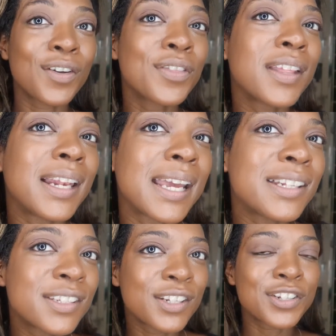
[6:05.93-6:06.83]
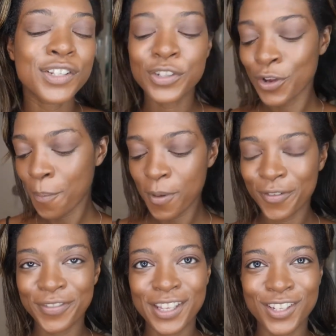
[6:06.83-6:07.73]
on the lids, to just top
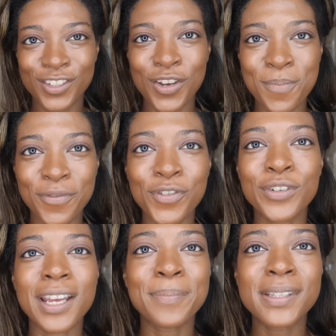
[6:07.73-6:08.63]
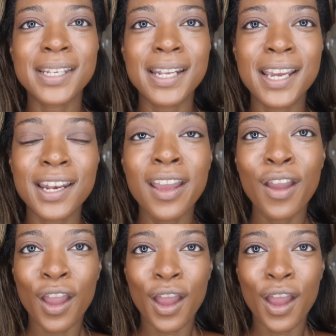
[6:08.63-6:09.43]
off this Tom Ford Abyssinian,